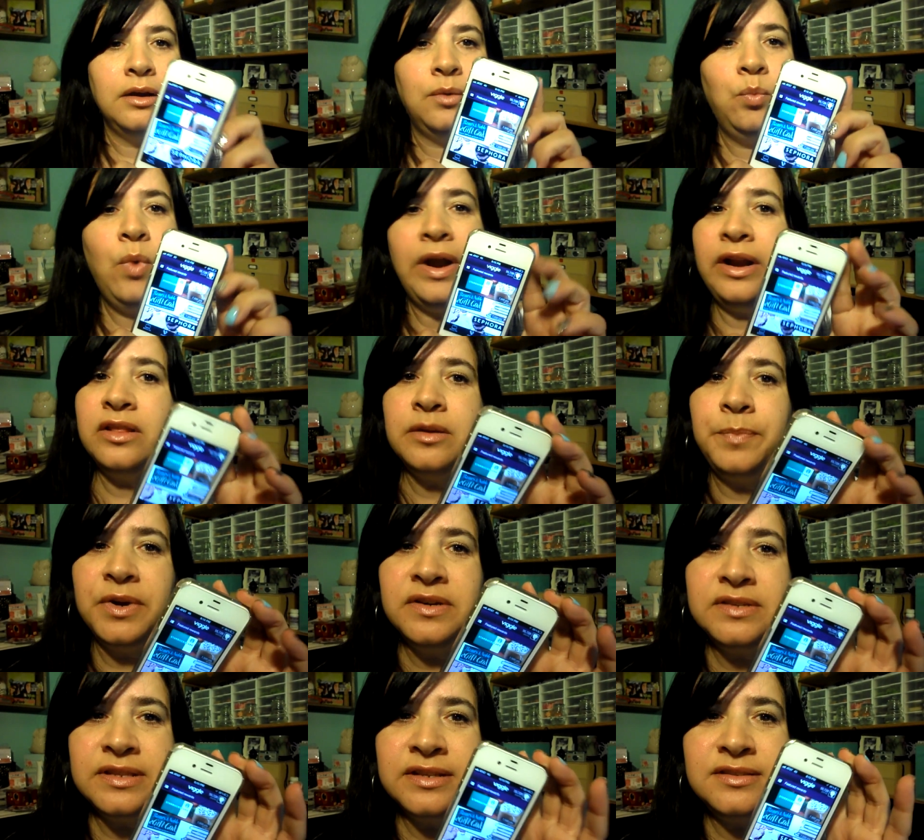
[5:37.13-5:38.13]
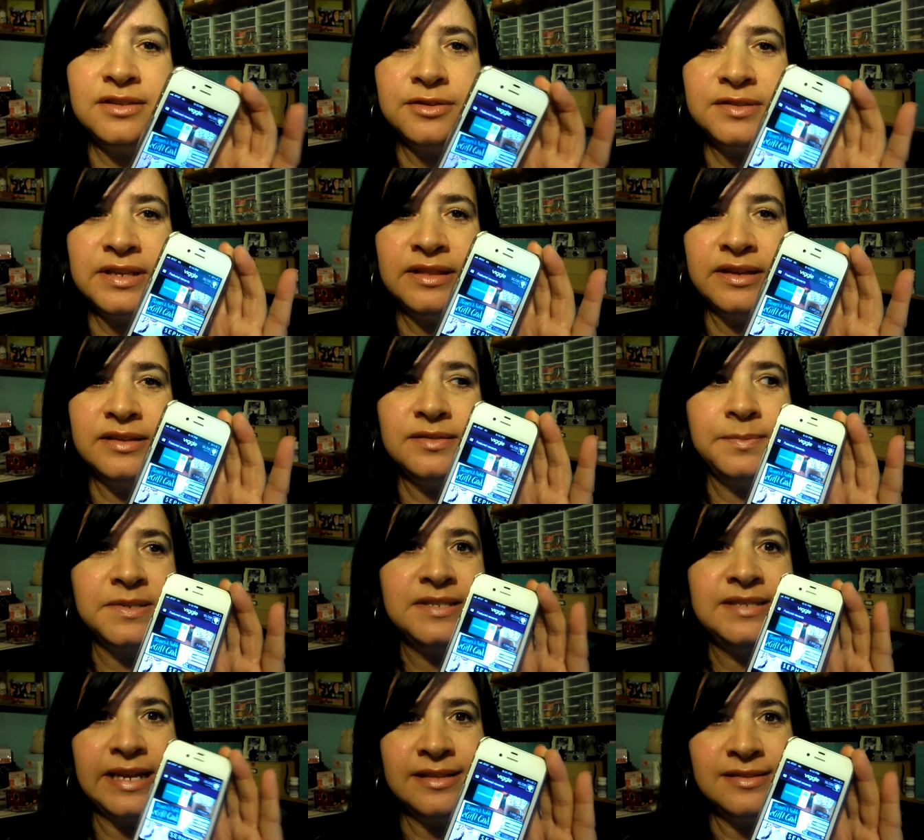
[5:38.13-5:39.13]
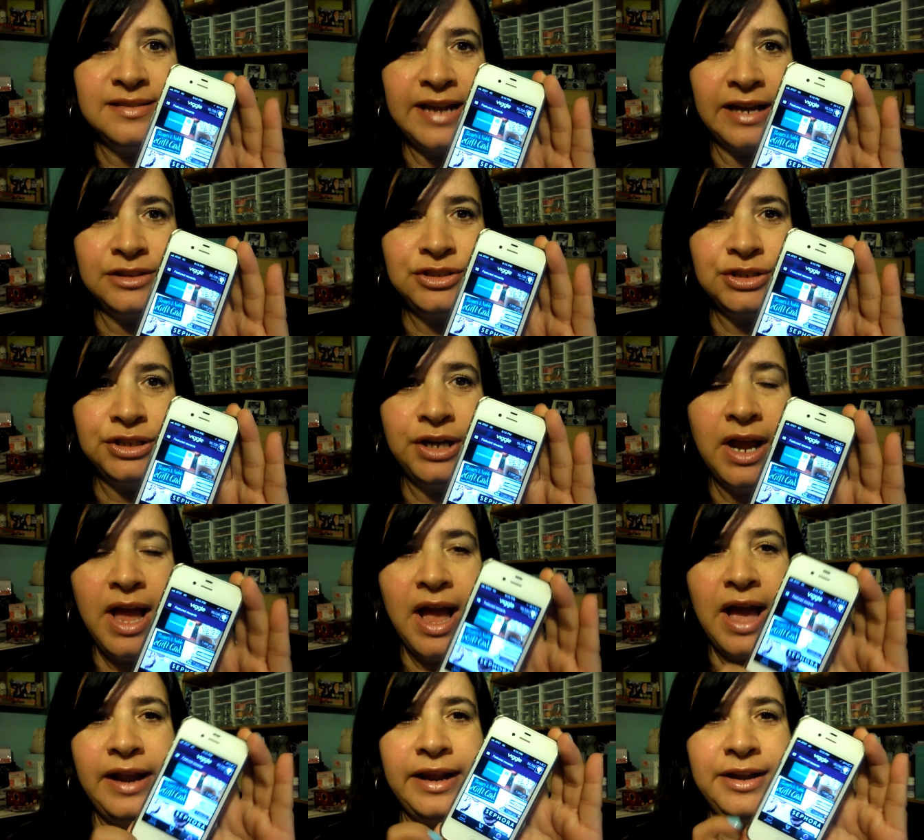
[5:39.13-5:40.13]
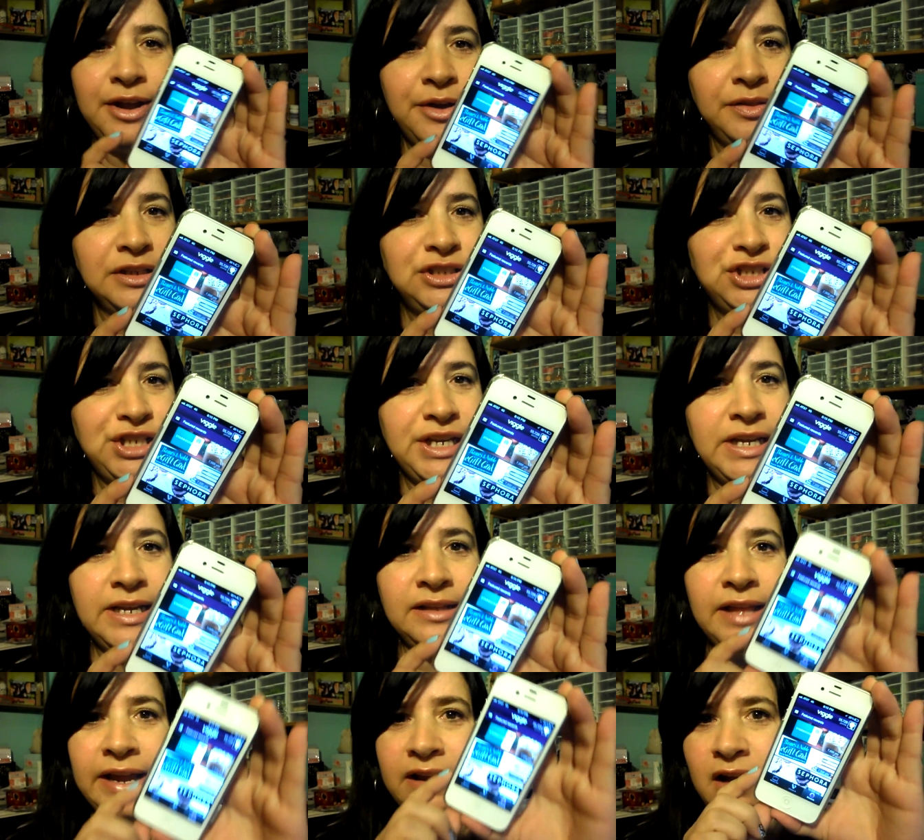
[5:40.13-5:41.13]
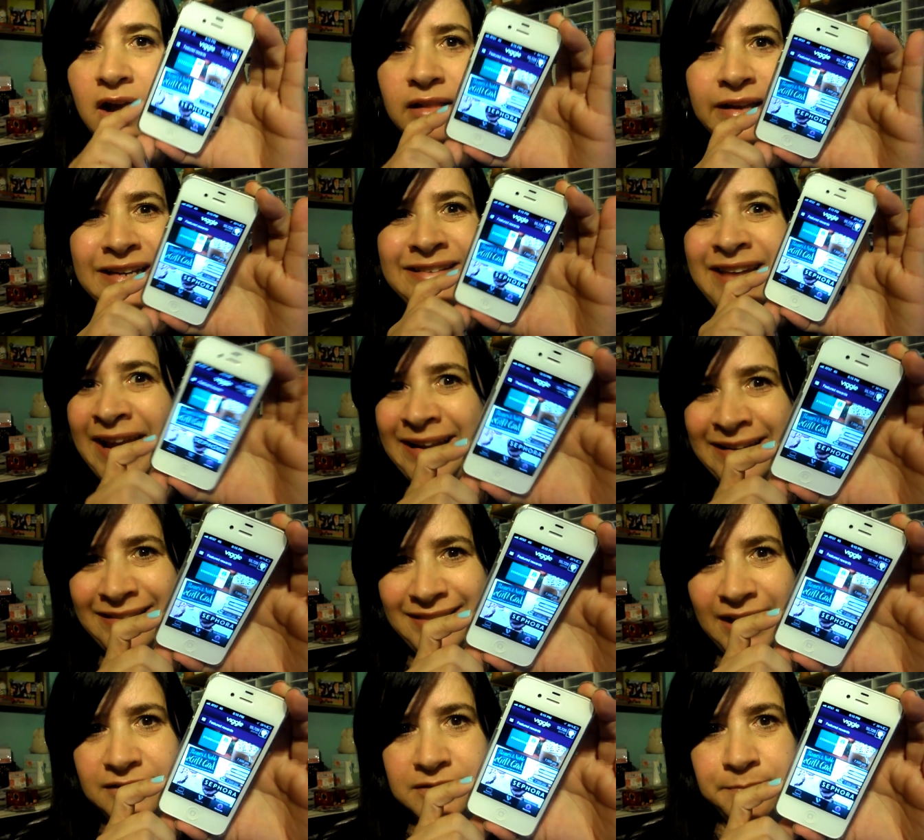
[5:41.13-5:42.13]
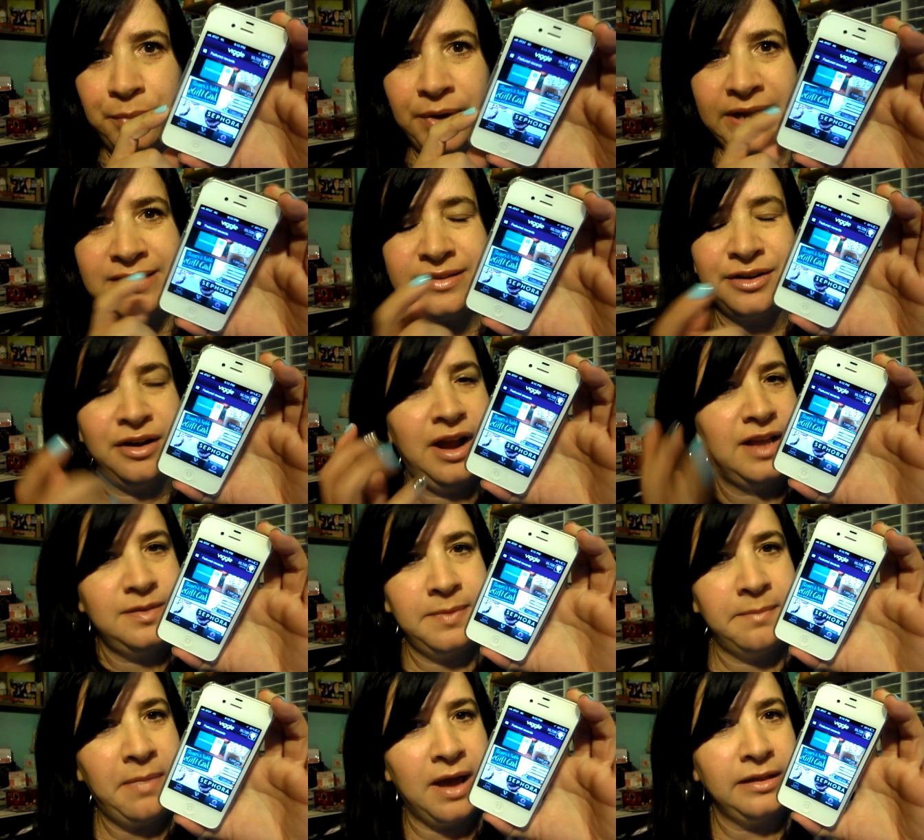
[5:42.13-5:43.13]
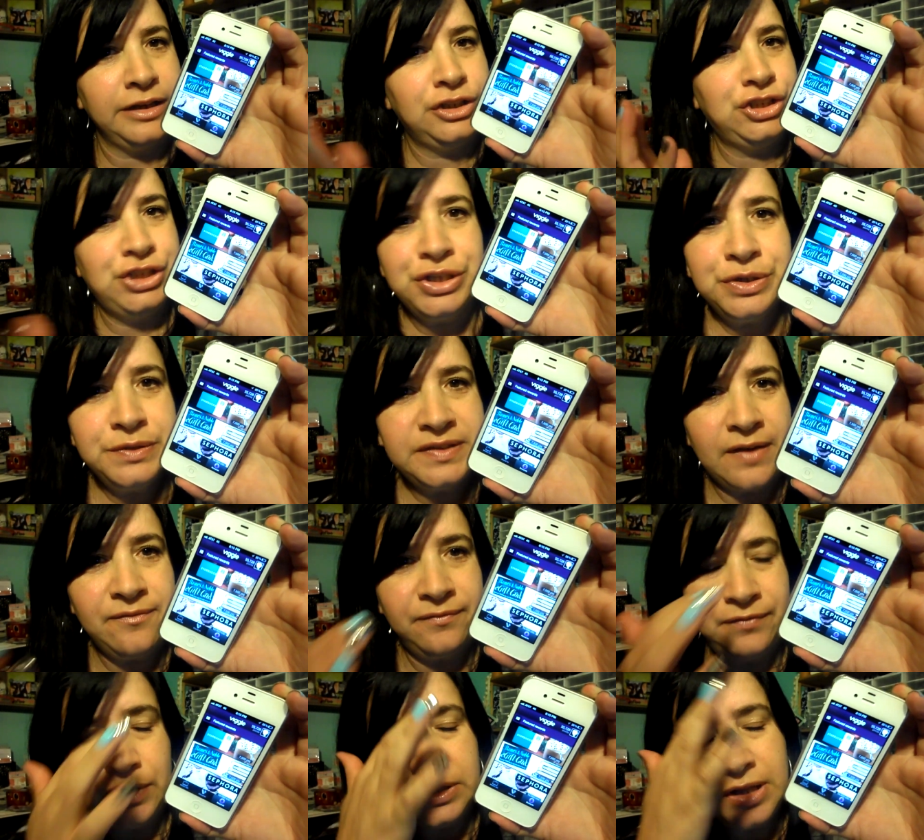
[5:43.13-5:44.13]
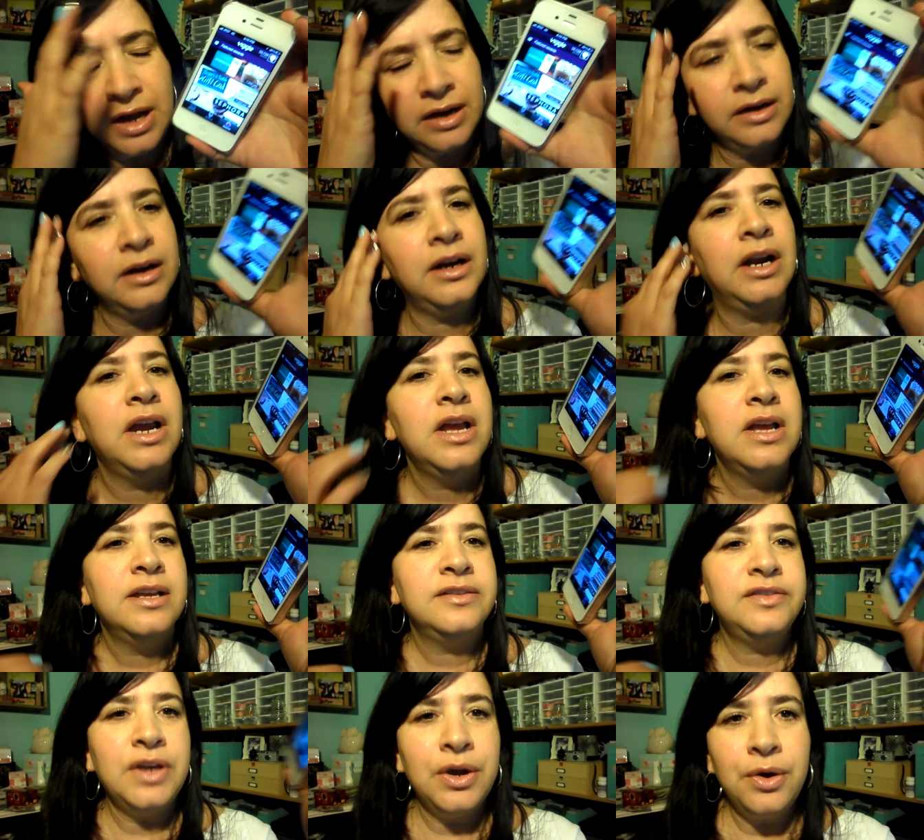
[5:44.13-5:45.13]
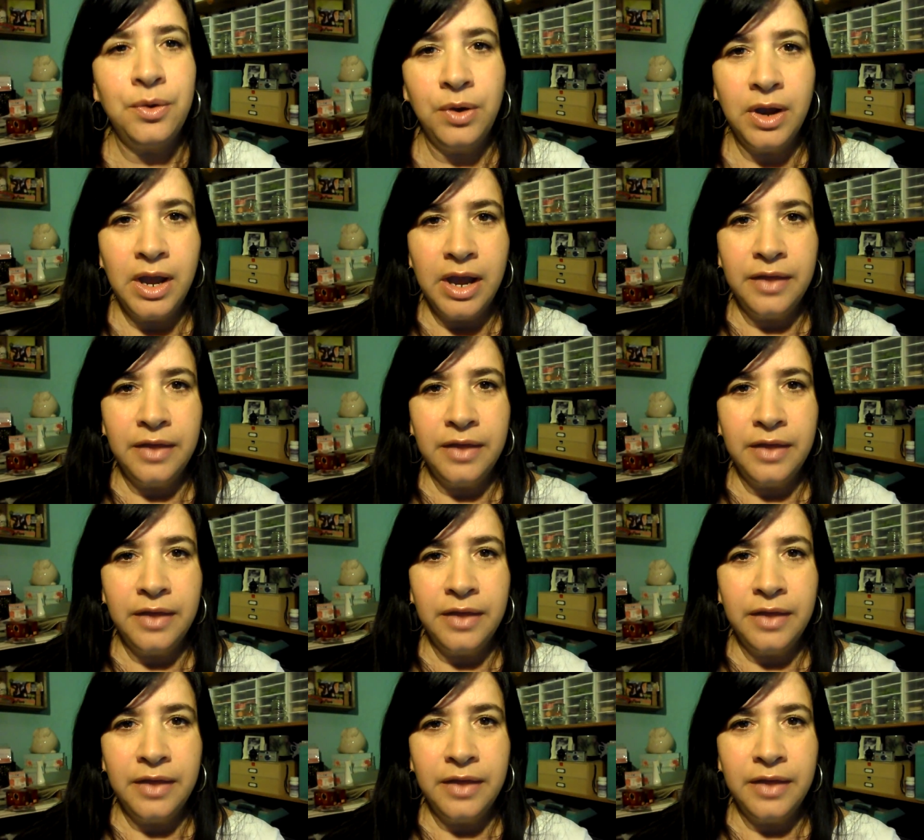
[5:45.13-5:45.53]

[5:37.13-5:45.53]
one other person that's using this was Sense Snatcher, and I know that she like got like 90,000 points, and her husband bought like shoes at Foot Locker. So